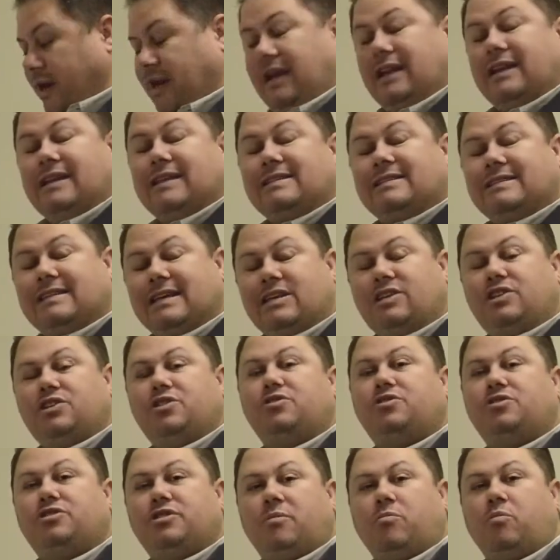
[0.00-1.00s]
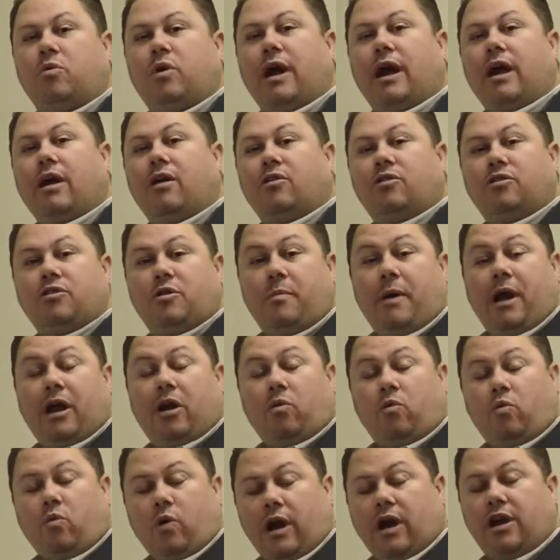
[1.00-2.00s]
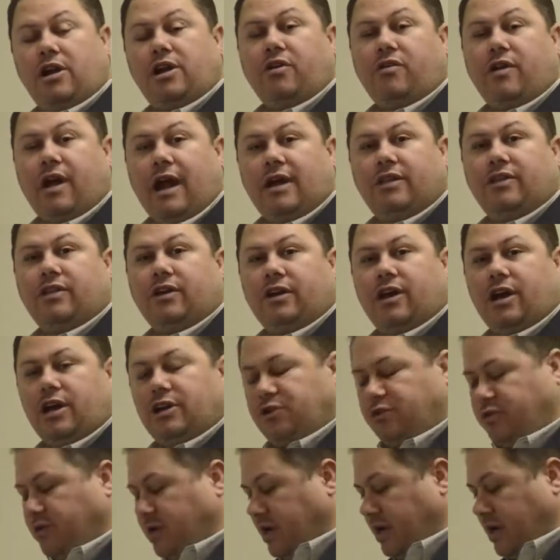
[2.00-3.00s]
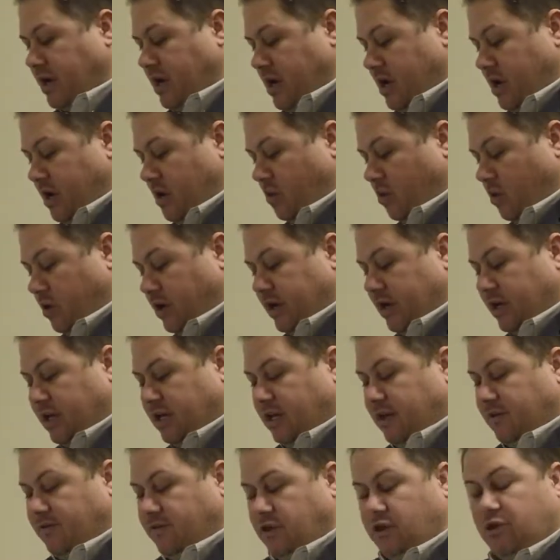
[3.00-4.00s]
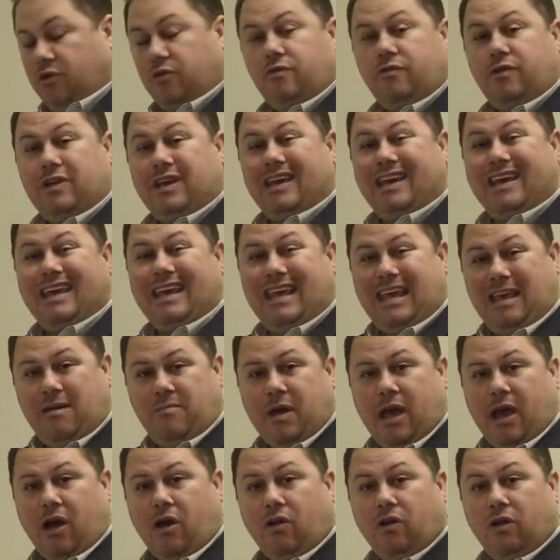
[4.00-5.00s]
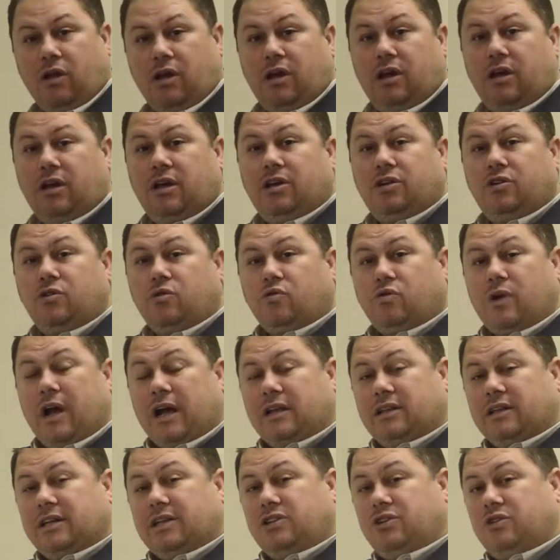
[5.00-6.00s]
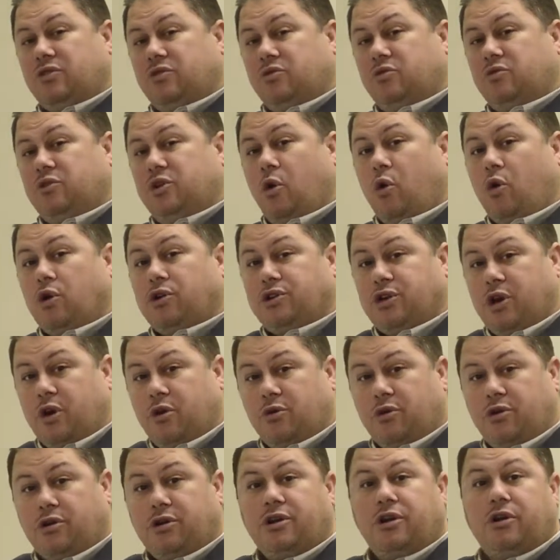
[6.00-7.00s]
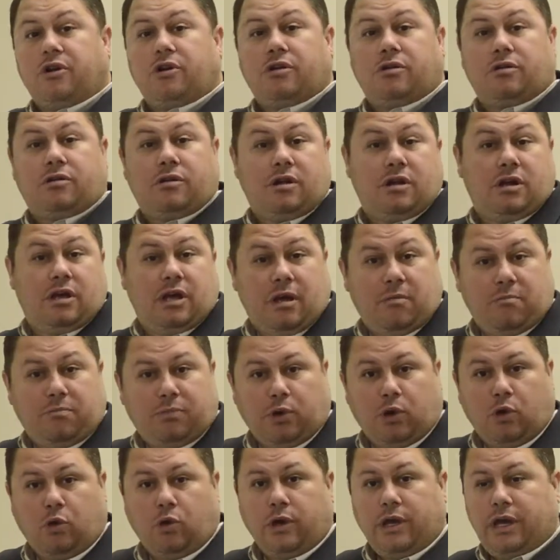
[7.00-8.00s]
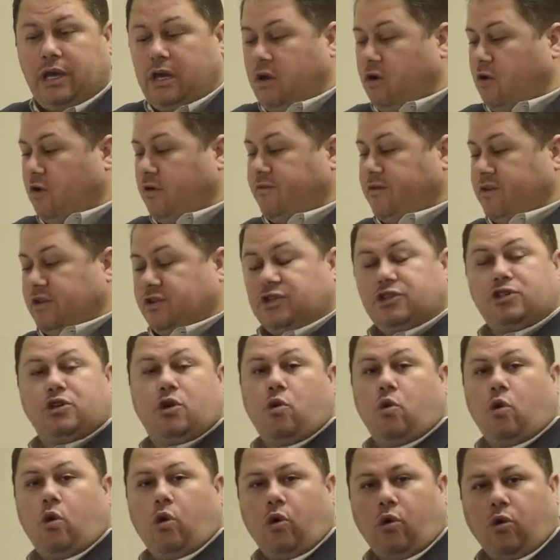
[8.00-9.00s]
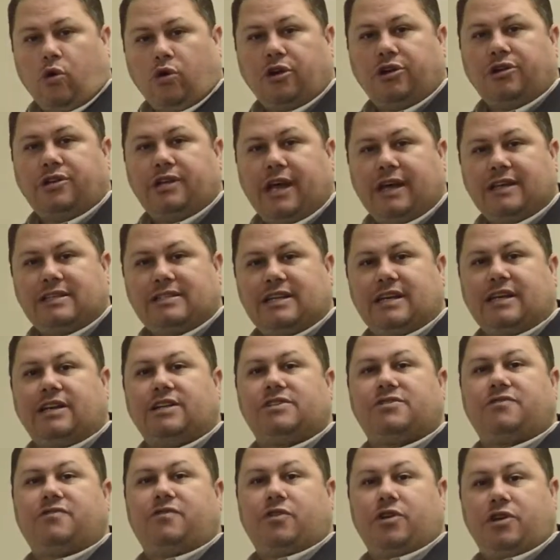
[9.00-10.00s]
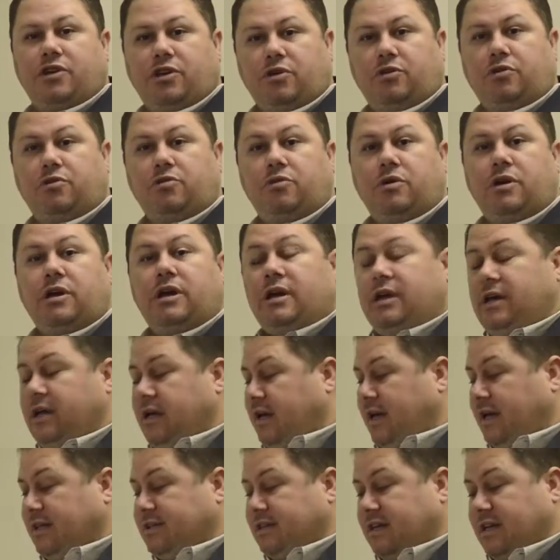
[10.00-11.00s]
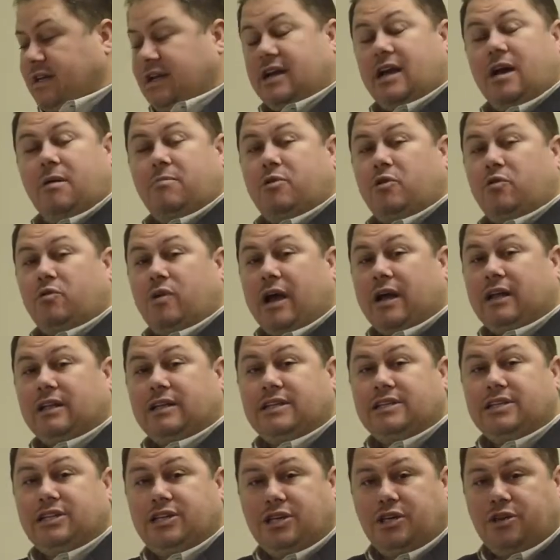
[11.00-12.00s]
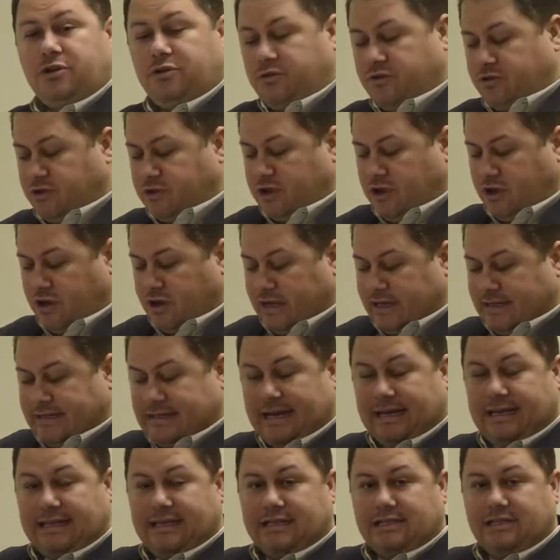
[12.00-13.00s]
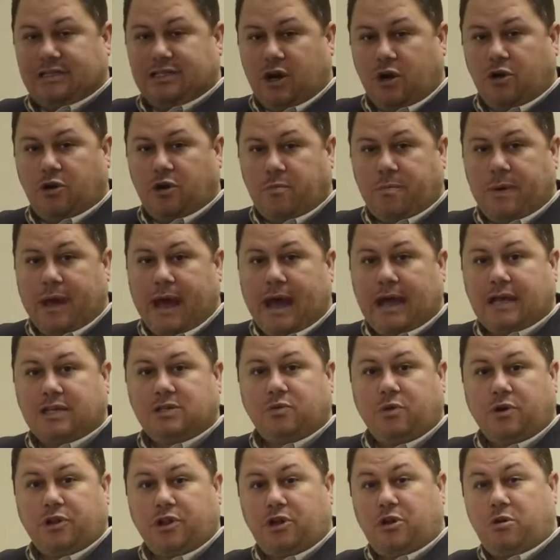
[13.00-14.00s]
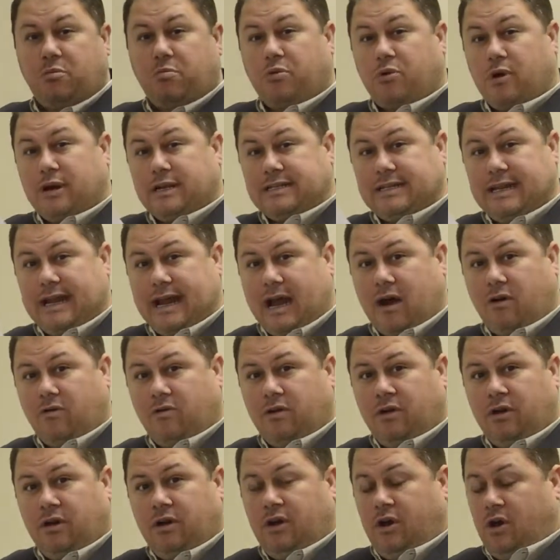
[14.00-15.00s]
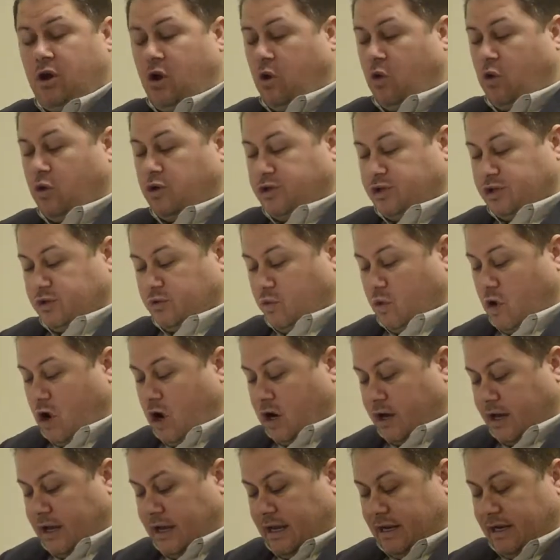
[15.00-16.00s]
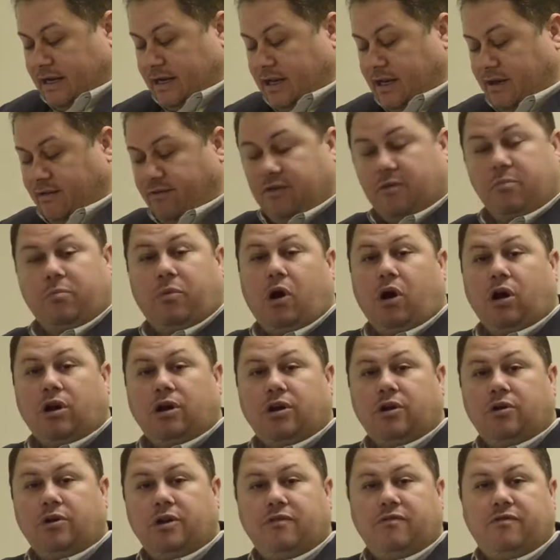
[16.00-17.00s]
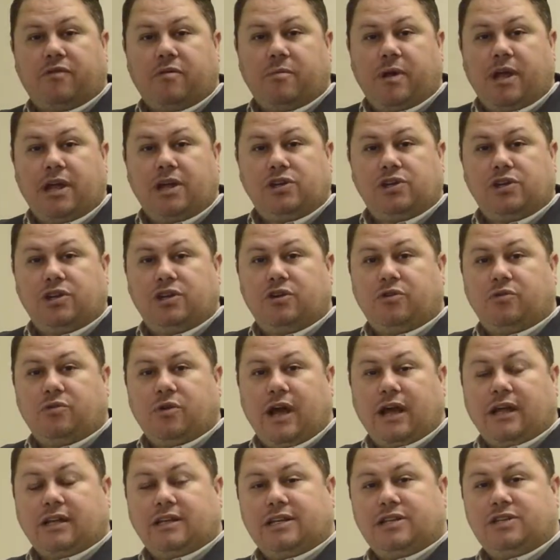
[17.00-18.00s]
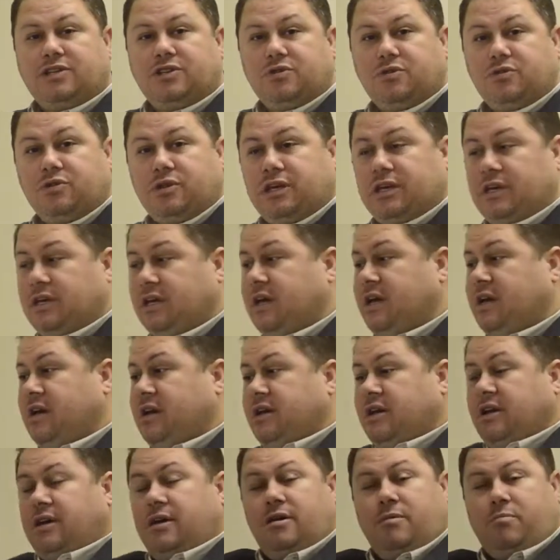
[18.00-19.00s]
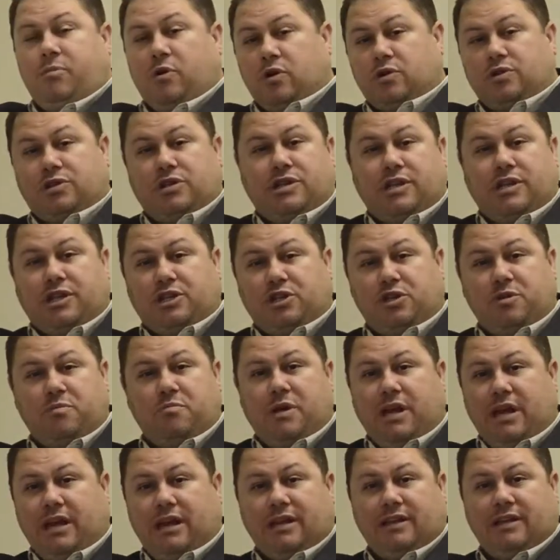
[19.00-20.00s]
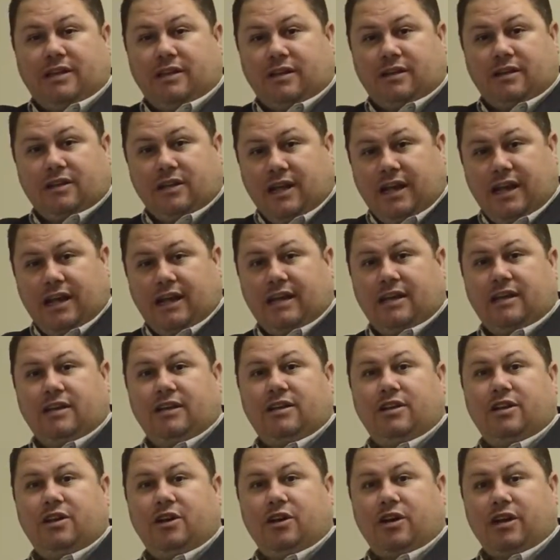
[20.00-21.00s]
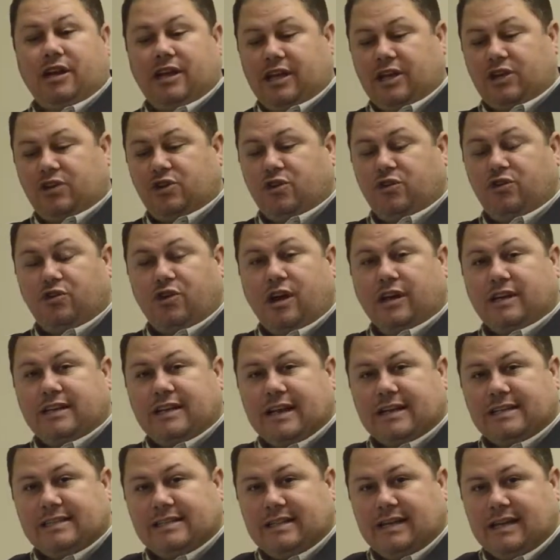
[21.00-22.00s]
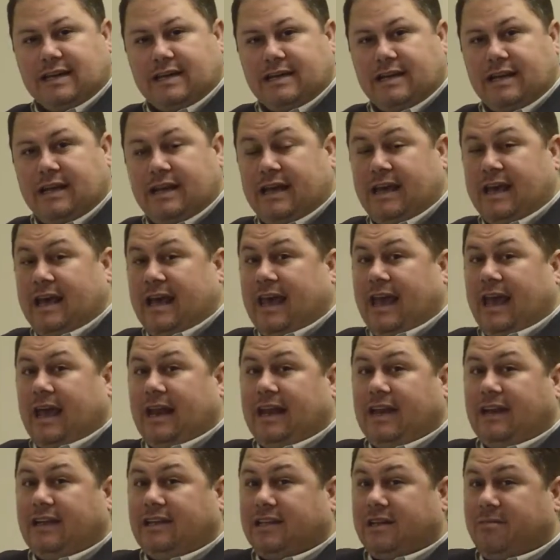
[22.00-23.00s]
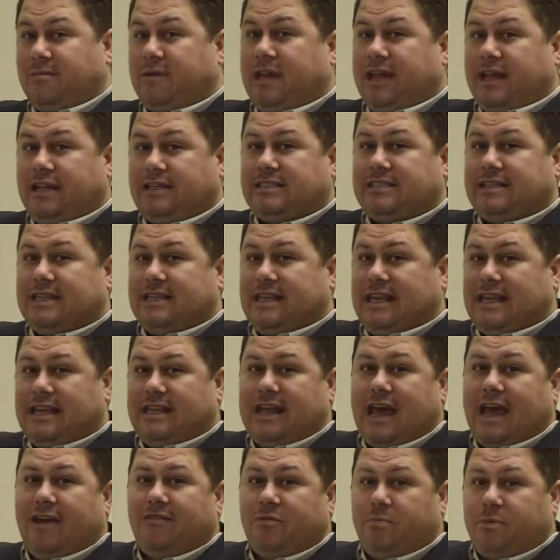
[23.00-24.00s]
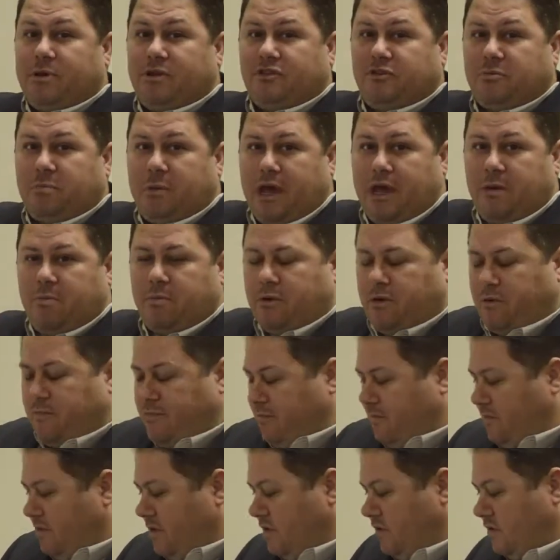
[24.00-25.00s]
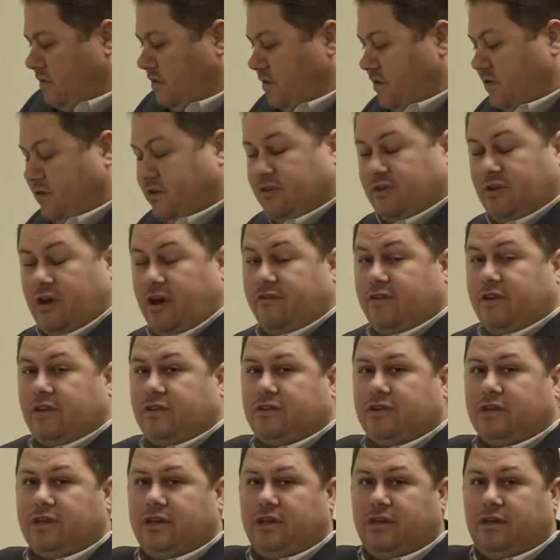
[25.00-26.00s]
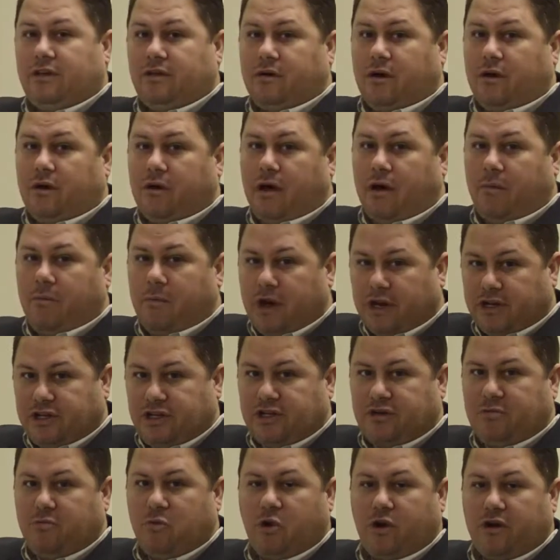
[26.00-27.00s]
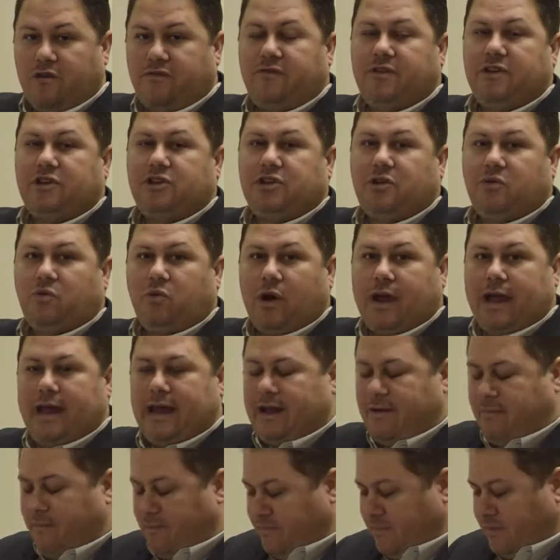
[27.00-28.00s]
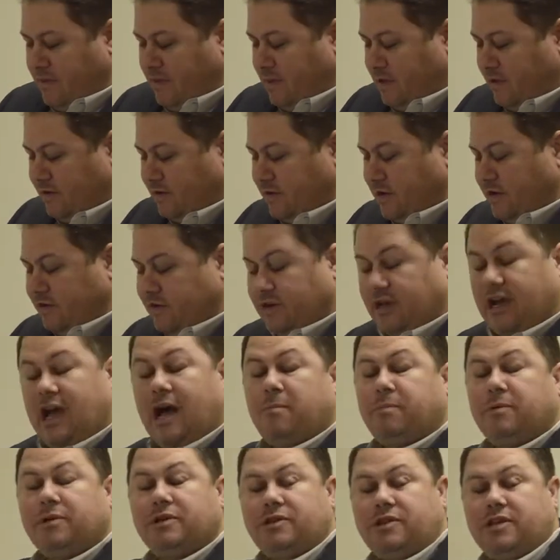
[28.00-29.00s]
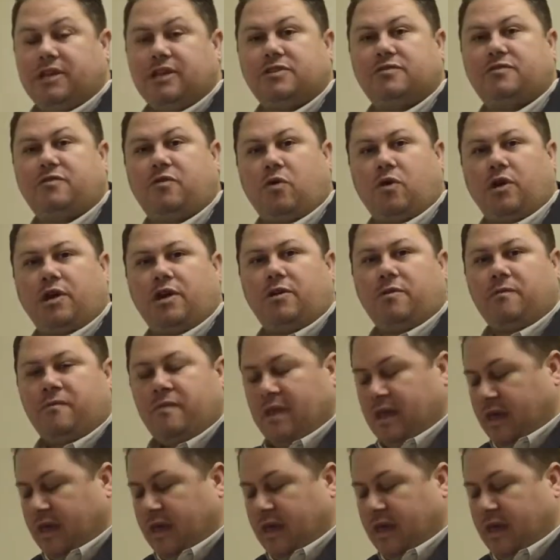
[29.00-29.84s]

need to send you somewhere, no matter where you're at in the country, we're going to give you via email directly to your donor, your employee, or if this is court ordered testing, it's for you, it's going to come directly to you. So you're going to take this donor pass, whether you print it out or just walk in and give the barcode information directly to the person that you meet at the clinic. You're going to get your drug test done, and it eliminates the need to have a piece of paper. So this is obviously a, a much more efficient way. This does a couple of things for you.